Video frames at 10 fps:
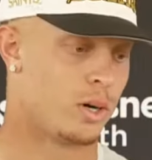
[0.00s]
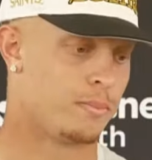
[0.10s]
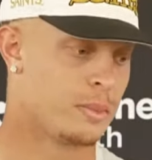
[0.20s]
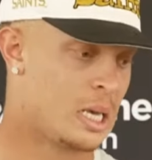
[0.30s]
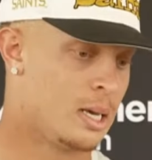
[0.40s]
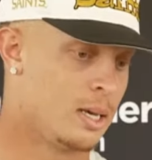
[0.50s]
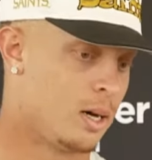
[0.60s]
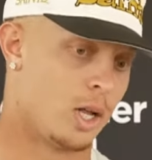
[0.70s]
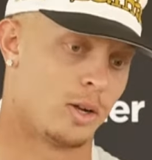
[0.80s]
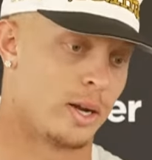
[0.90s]
um,
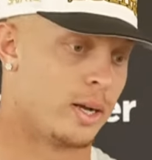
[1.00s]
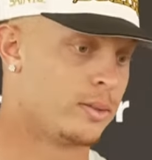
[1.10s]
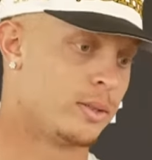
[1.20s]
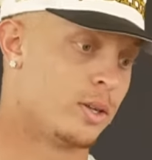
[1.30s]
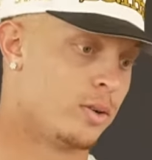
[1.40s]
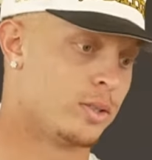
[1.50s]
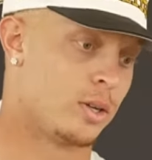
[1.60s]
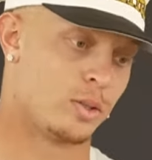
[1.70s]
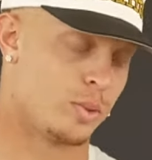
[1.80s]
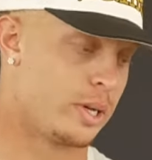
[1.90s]
all our guys. You know, it
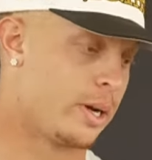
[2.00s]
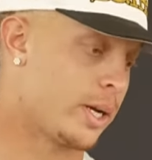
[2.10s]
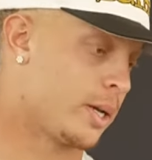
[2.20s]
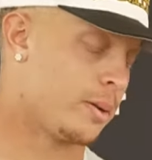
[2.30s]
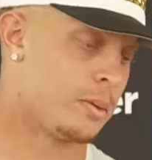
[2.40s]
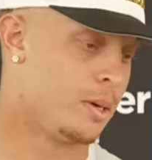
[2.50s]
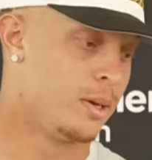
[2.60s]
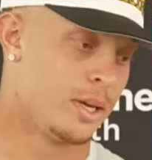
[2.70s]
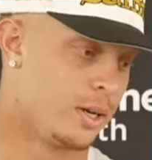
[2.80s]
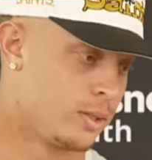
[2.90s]
starts with Derek, and
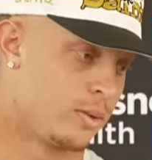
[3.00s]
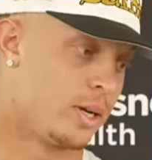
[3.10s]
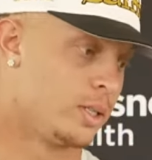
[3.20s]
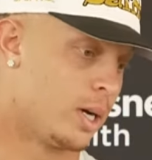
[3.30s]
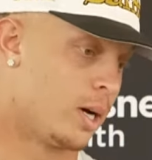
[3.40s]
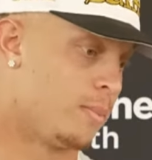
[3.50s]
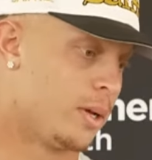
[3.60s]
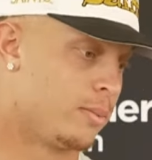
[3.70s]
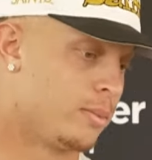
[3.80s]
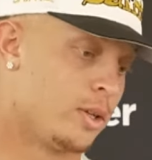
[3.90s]
he does a great job.
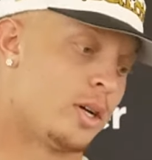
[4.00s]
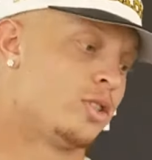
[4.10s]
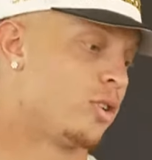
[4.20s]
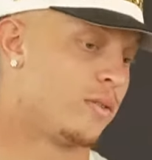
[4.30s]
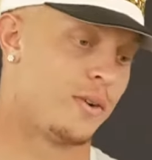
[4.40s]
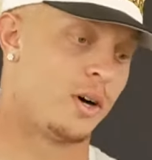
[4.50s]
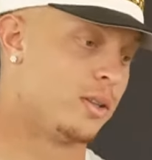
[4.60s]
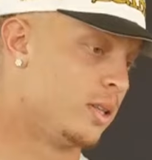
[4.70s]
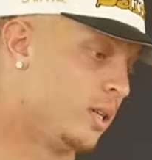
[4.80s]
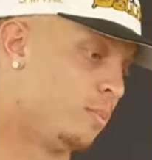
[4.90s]
And you know, I just try to follow
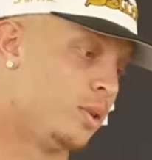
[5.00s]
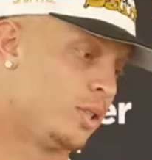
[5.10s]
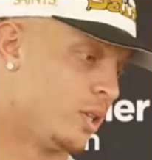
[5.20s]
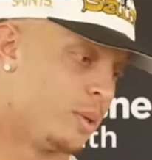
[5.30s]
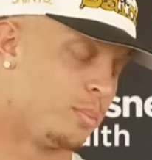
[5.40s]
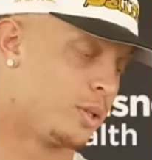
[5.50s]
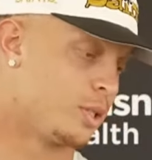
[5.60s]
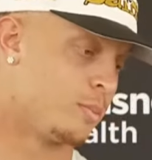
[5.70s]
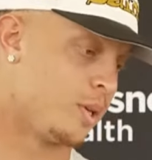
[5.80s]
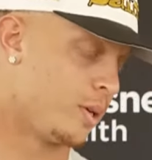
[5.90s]
the lead, push him, he
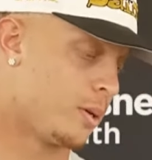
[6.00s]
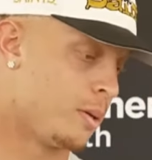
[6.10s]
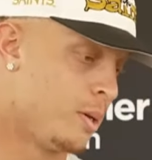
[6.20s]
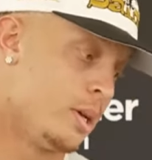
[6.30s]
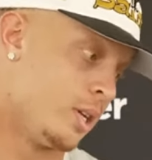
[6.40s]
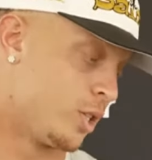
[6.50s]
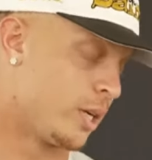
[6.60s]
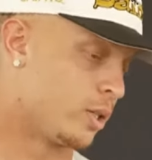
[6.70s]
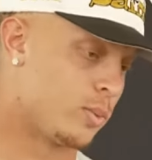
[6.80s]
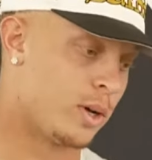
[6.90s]
pushes me, and, and
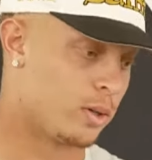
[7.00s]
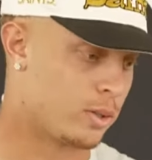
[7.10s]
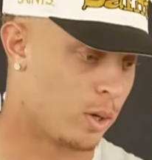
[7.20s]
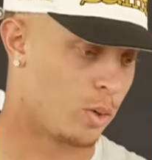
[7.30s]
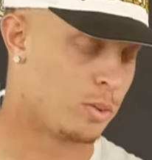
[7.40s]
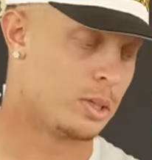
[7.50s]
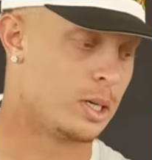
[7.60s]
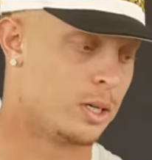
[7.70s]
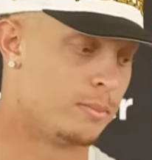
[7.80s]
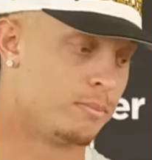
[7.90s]
Jake as well. So
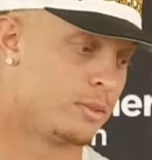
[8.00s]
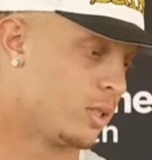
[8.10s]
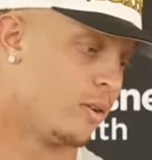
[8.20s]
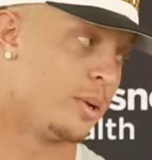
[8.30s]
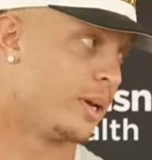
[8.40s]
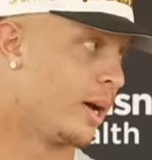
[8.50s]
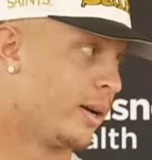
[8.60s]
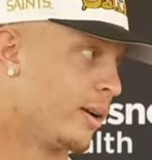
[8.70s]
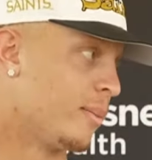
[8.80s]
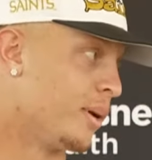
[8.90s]
um, just love being out
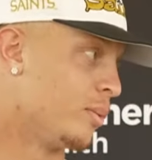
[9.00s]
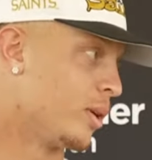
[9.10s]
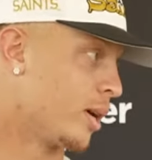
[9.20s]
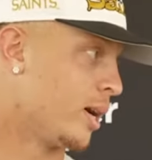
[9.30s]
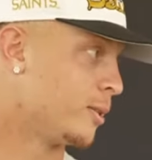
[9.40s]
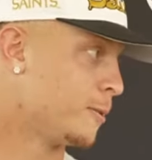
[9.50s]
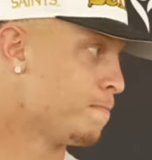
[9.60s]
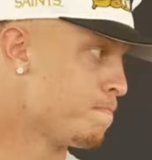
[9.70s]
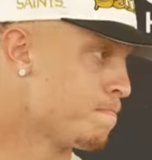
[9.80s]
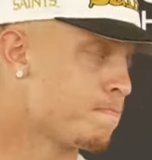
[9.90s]
here and competing with our guys.
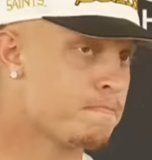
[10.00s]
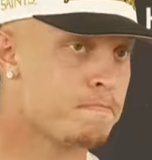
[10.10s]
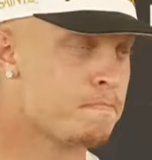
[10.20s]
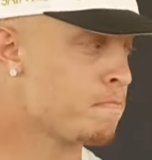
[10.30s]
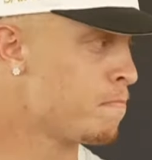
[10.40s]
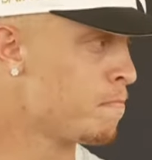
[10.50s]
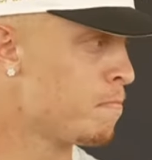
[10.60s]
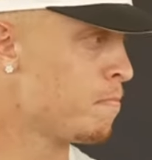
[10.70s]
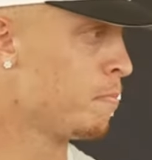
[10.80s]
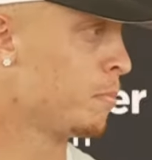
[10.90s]
What did you, what did you do
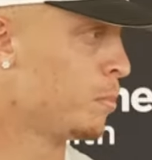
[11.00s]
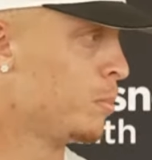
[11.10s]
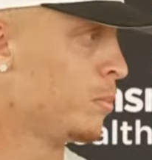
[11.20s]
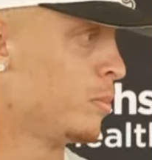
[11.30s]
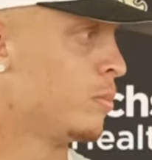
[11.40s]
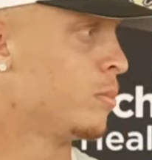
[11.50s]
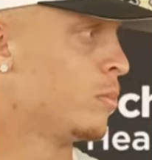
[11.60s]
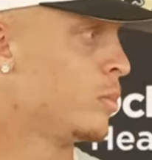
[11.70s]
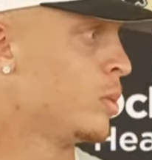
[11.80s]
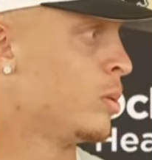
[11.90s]
during the break from when
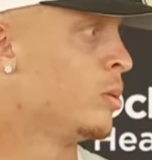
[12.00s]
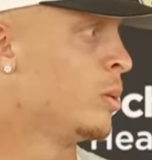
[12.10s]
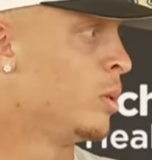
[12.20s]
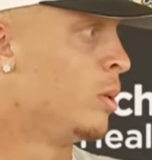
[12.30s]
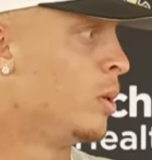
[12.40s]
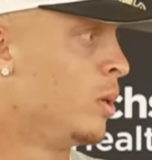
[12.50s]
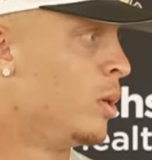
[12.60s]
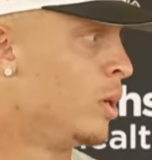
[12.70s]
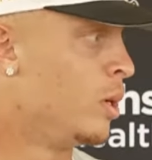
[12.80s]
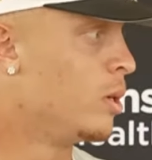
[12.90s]
you came to the training
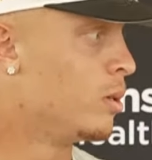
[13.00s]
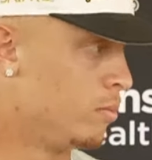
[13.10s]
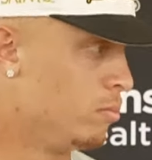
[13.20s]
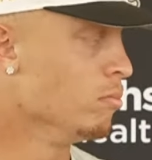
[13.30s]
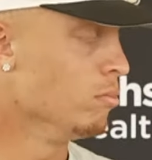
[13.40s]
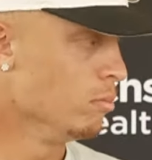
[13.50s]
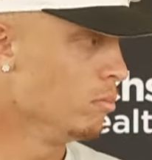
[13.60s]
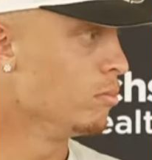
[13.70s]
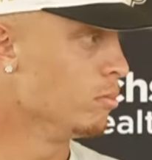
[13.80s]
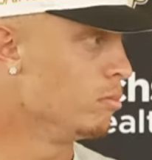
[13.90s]
camp? What was kind of the focus
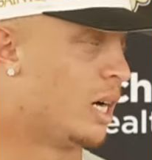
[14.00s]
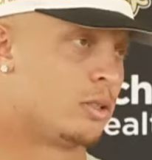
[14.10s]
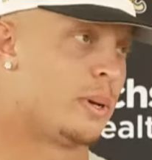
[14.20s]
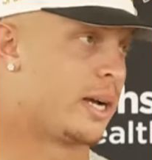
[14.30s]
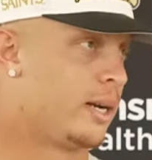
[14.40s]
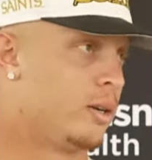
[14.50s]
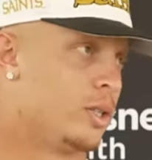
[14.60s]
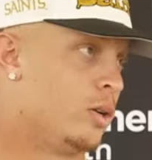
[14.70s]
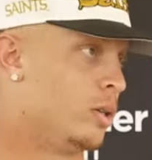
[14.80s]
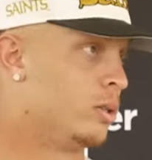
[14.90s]
for you? I was back in
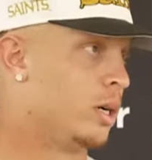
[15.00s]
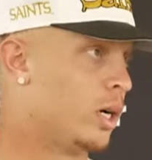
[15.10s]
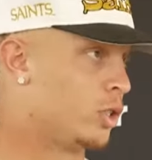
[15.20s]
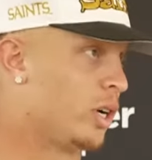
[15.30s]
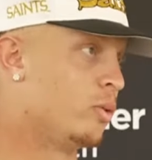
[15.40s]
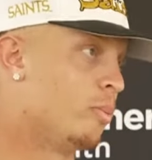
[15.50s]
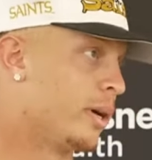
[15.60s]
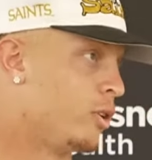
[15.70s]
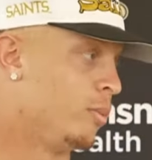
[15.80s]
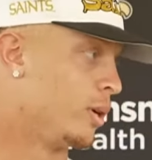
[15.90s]
Arizona, uh, training with my
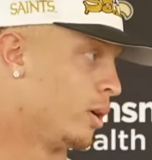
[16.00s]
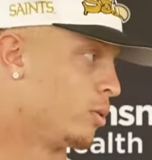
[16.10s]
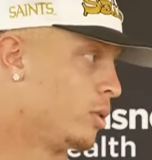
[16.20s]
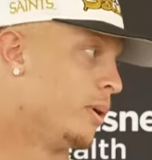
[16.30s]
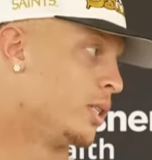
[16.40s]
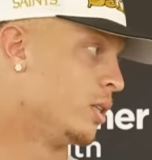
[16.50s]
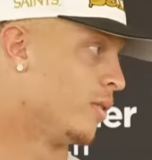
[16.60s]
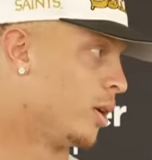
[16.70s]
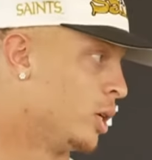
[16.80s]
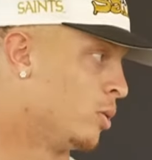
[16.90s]
Q B coach, Mike
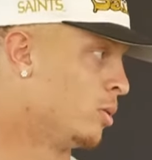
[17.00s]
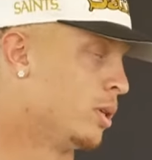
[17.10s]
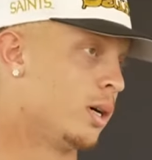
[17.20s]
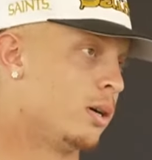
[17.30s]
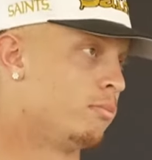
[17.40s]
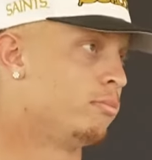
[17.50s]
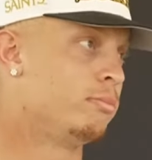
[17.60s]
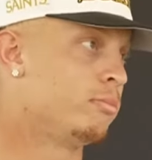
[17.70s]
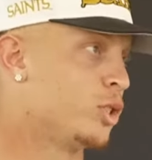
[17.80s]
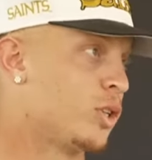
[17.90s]
Giovando. Um,
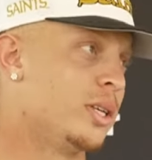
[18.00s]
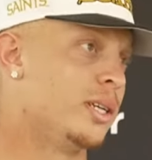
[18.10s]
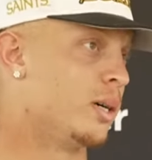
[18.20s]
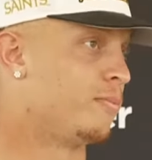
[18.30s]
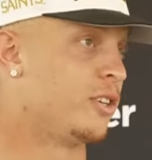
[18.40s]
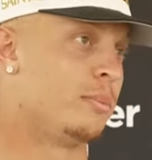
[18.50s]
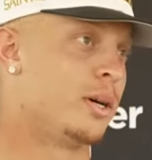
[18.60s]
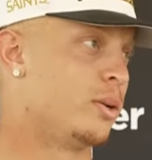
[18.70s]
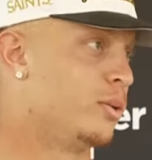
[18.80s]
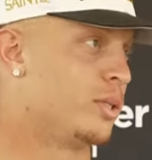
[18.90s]
Just cleaning up
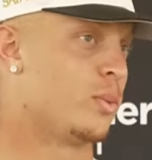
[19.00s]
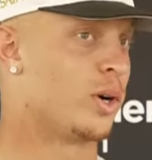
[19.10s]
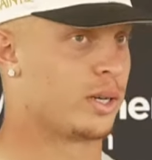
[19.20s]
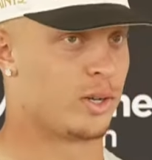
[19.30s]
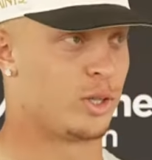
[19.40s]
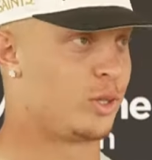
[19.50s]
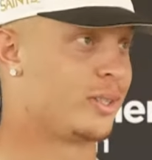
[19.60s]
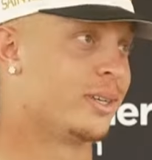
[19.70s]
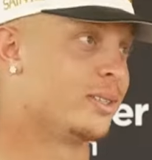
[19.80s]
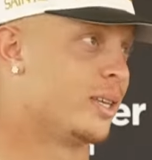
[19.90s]
fundamentals and working on little
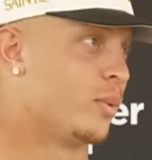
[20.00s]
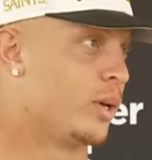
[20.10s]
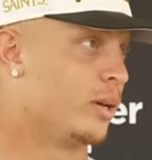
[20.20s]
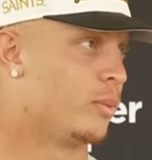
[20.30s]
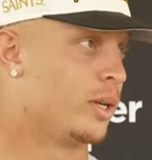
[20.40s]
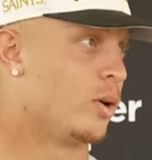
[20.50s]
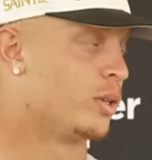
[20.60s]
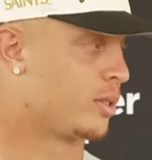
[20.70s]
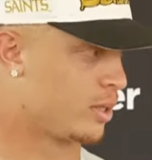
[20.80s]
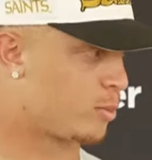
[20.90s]
things that we, we
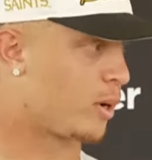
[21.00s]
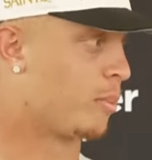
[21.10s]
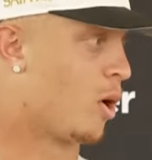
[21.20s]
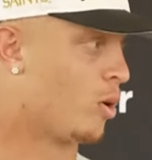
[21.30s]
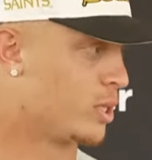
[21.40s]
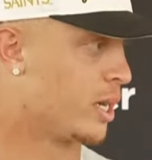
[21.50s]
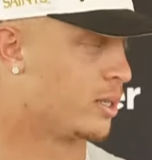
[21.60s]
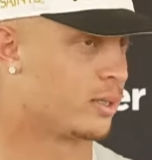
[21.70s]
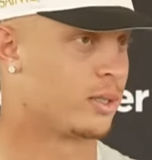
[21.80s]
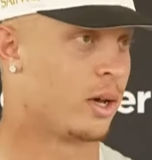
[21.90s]
noticed in spring ball, O T
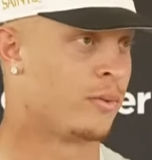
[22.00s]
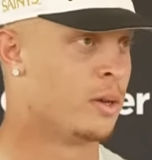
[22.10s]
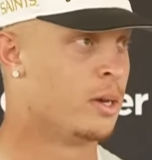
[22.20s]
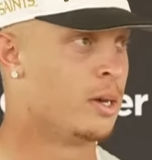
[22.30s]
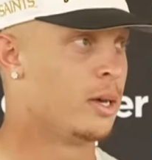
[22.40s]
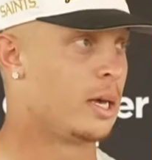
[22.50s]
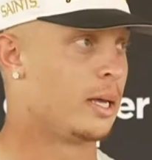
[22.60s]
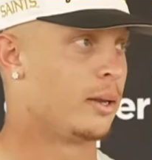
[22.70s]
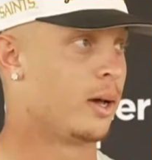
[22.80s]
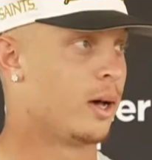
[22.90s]
As and stuff,
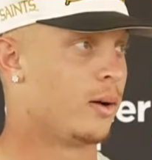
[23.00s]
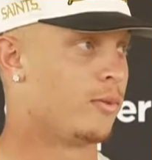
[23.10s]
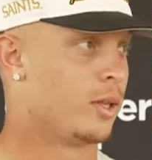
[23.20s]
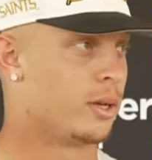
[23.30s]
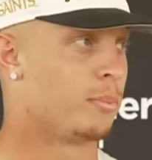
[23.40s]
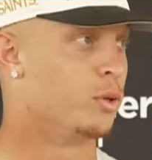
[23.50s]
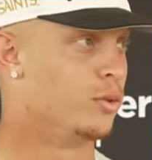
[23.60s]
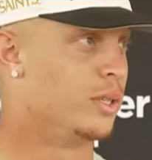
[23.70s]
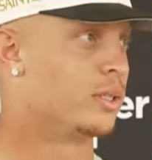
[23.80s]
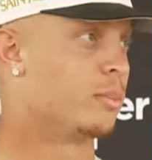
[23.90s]
and uh, really
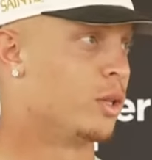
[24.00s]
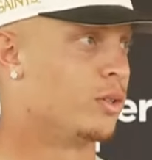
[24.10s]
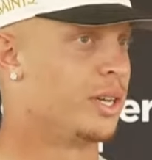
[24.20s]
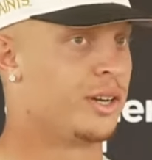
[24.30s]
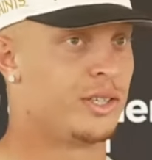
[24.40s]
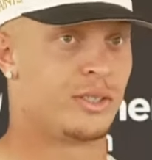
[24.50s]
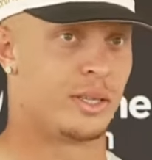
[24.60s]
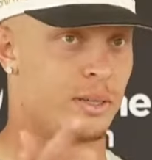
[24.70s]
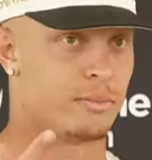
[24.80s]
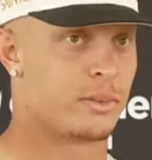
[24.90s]
improved in some of those areas, and
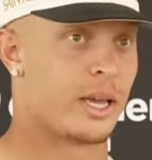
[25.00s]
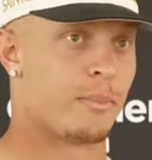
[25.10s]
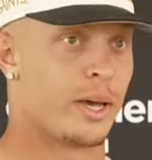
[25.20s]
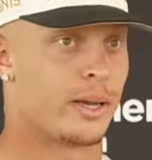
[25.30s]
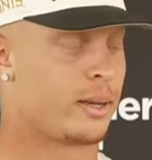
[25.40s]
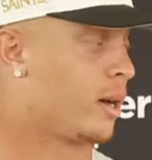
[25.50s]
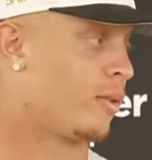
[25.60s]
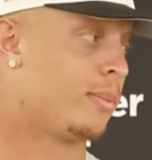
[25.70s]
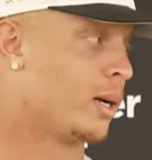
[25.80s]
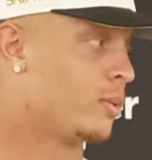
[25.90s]
then came back and got
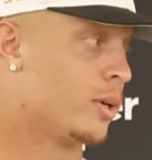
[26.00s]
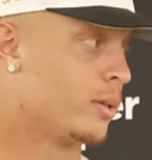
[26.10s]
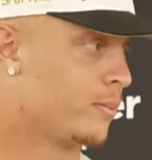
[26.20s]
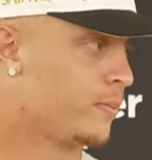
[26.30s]
right back to work.